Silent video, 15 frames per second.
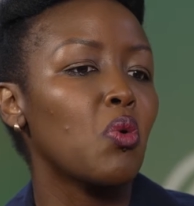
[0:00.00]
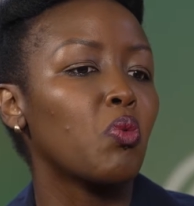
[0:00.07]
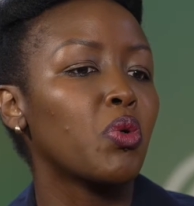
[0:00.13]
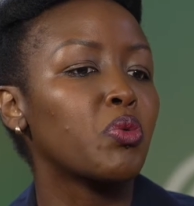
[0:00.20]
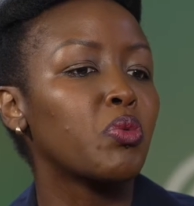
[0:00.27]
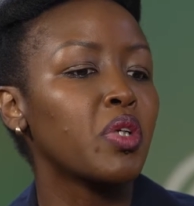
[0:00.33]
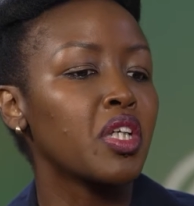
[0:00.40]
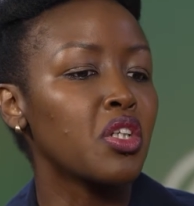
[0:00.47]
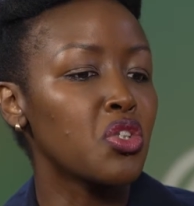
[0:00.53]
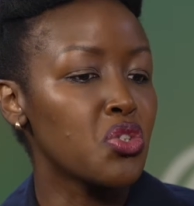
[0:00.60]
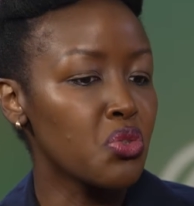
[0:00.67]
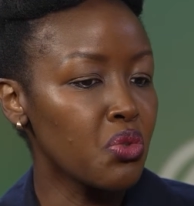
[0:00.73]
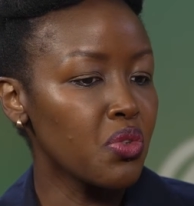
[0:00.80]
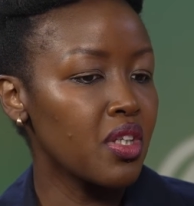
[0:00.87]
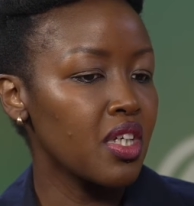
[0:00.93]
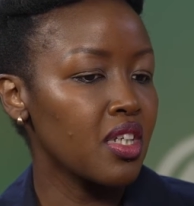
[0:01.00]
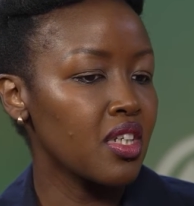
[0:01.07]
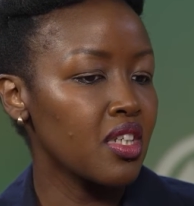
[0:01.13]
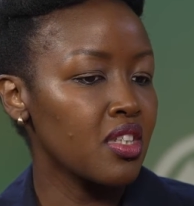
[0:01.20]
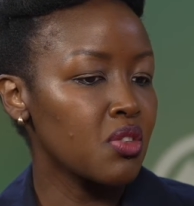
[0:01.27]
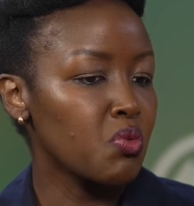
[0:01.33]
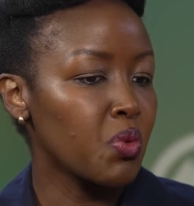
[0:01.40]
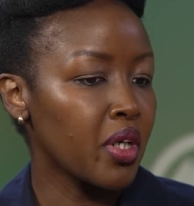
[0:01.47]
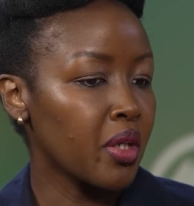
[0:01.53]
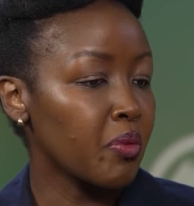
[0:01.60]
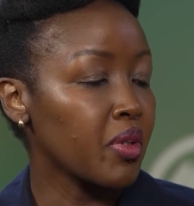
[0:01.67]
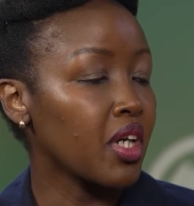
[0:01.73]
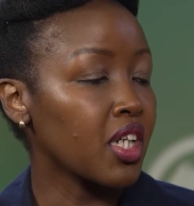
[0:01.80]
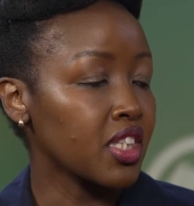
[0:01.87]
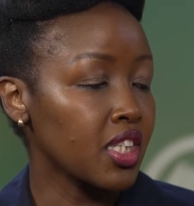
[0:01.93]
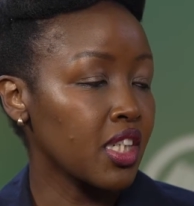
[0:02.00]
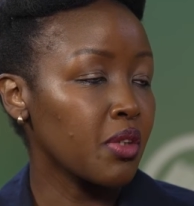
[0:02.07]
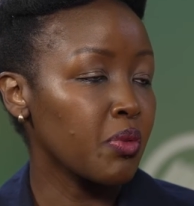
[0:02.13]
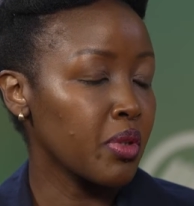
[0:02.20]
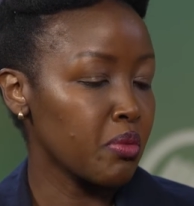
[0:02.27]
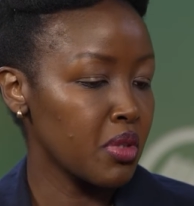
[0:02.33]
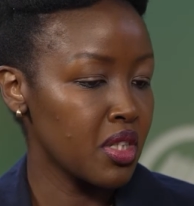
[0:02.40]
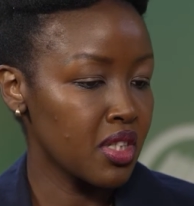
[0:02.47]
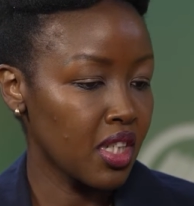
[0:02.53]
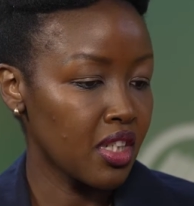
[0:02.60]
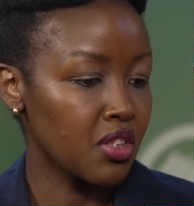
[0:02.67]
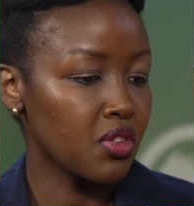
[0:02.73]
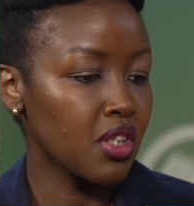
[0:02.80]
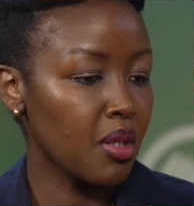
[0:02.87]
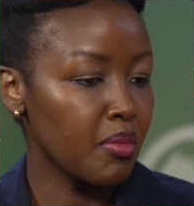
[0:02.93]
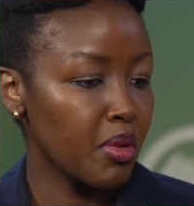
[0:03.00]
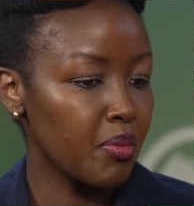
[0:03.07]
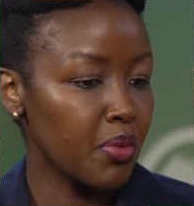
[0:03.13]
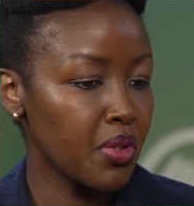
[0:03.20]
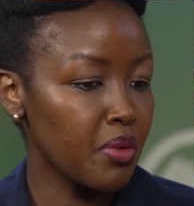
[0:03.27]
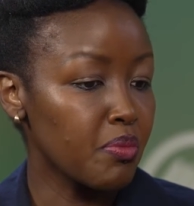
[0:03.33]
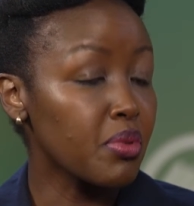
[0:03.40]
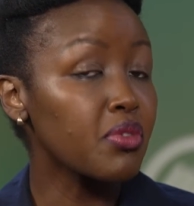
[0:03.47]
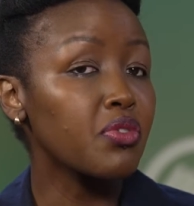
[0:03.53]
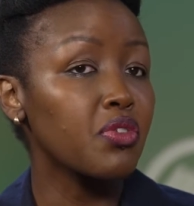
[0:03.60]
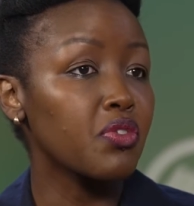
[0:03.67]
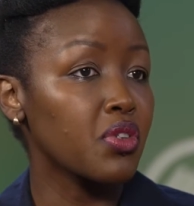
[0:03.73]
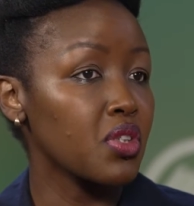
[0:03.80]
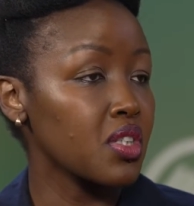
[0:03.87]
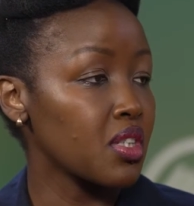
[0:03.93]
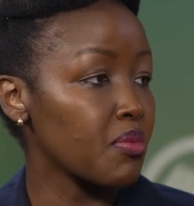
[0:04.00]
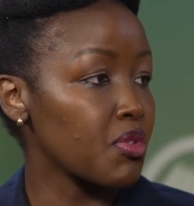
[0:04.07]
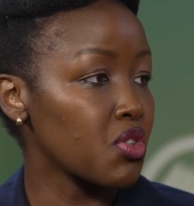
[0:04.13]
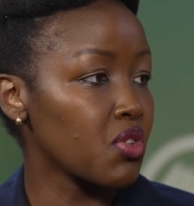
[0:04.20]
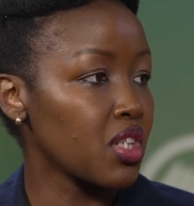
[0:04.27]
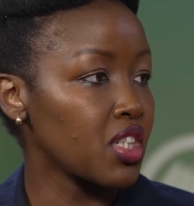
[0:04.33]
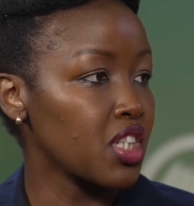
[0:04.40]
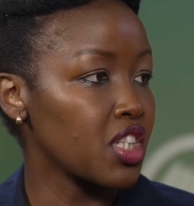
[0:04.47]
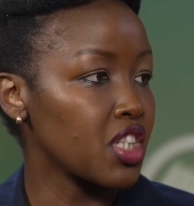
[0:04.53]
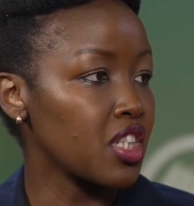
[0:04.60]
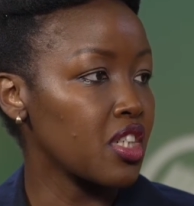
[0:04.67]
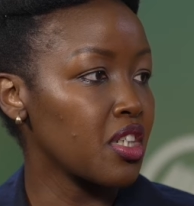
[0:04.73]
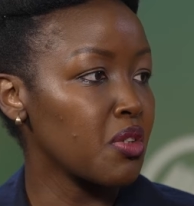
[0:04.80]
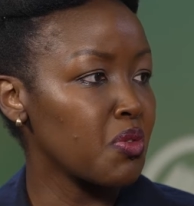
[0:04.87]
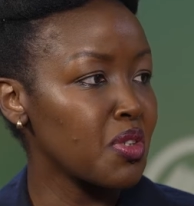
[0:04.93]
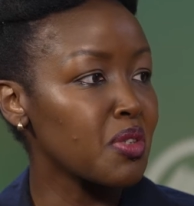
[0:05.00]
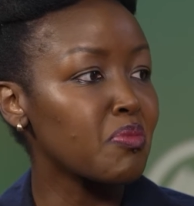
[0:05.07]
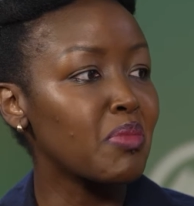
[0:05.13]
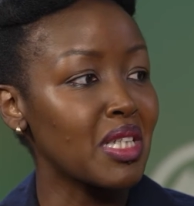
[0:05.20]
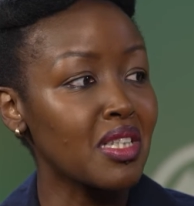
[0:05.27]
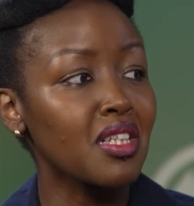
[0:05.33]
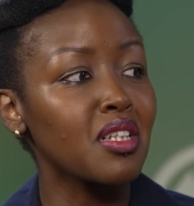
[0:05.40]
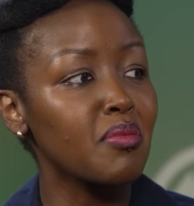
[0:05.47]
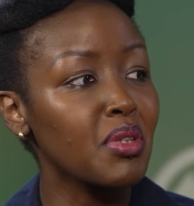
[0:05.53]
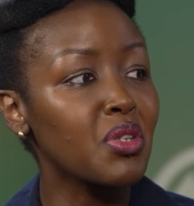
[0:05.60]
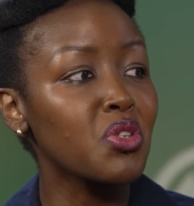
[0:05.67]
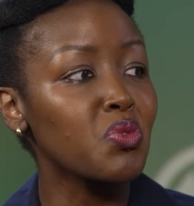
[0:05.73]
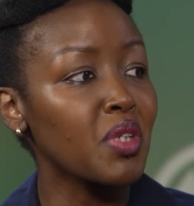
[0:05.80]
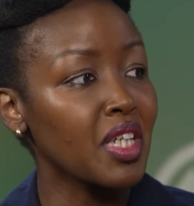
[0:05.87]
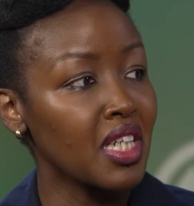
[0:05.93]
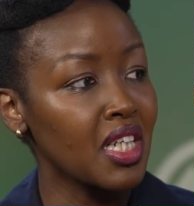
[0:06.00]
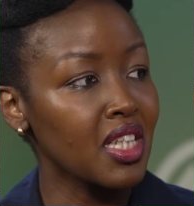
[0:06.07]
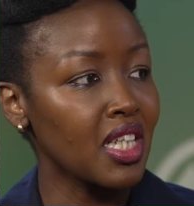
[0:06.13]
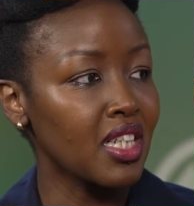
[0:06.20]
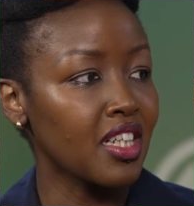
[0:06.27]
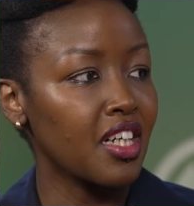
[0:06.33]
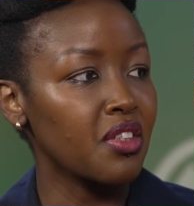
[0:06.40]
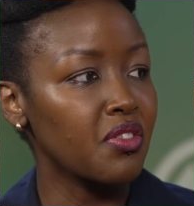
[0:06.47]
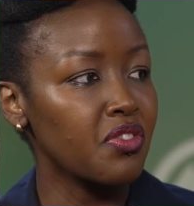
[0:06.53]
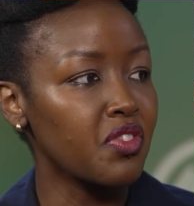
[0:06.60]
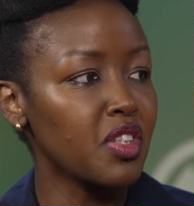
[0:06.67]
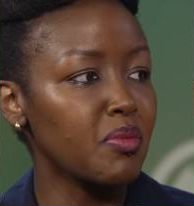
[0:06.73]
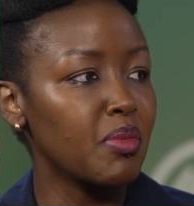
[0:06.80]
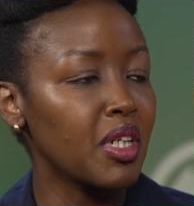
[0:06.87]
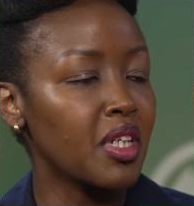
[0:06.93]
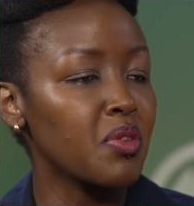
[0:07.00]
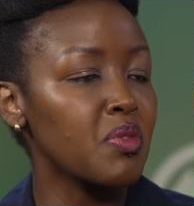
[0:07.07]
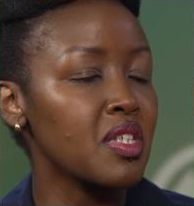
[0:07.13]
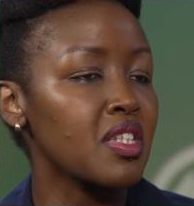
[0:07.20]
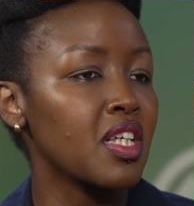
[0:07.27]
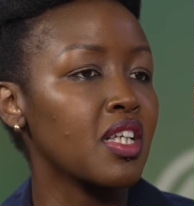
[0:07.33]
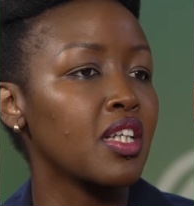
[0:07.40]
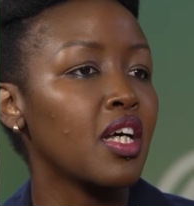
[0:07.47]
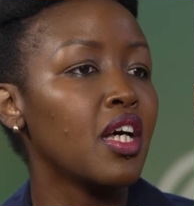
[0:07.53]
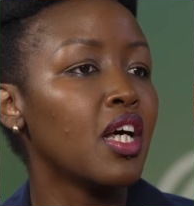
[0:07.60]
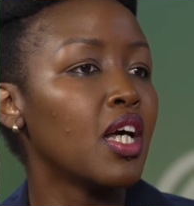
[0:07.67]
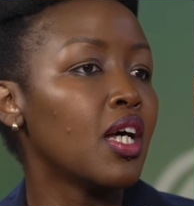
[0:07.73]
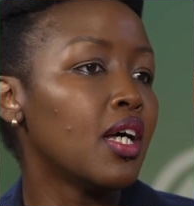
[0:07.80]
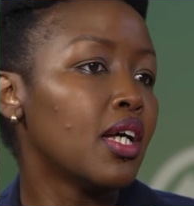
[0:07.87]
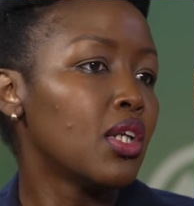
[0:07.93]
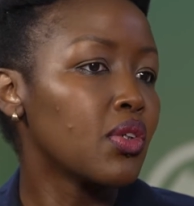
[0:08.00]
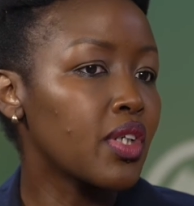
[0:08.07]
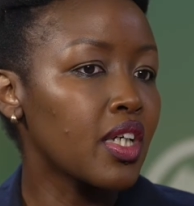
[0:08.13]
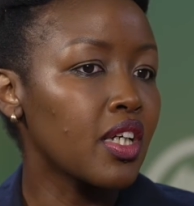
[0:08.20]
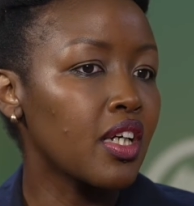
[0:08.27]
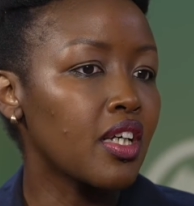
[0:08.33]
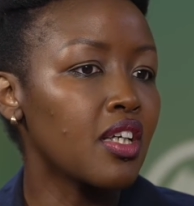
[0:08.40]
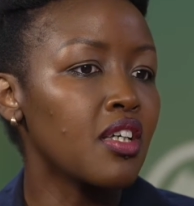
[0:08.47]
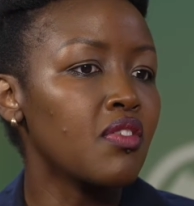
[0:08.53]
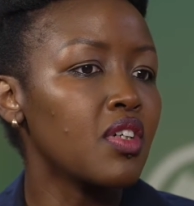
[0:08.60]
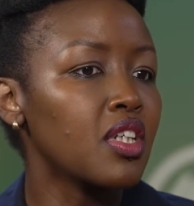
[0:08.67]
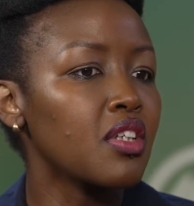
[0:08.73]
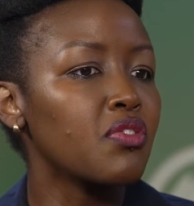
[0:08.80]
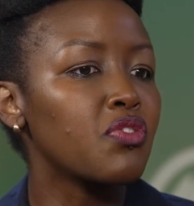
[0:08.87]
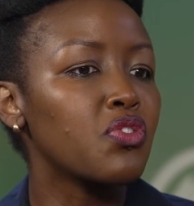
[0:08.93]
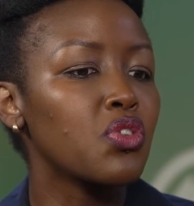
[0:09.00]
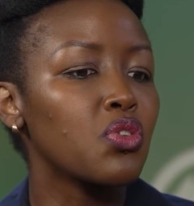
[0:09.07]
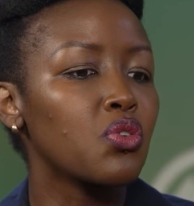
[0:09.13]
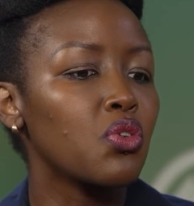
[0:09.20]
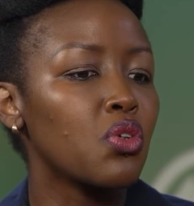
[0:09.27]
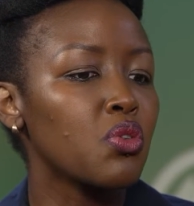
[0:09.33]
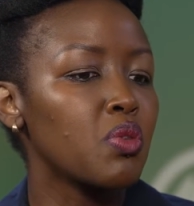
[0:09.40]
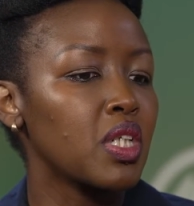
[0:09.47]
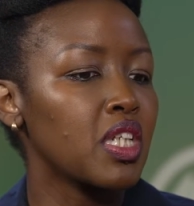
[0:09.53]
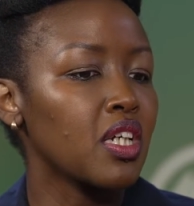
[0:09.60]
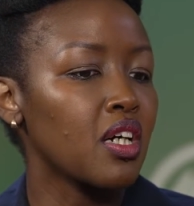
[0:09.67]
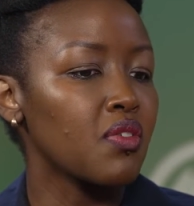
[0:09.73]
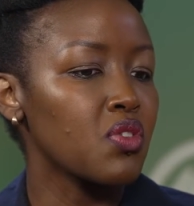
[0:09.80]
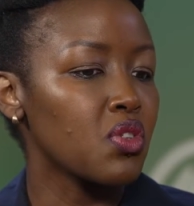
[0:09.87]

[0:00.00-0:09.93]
What we do then is where we actually, when we started to come up with the proof of concept strategy, it was basically because we're getting that kind of feedback. And we said, look here, even if you already have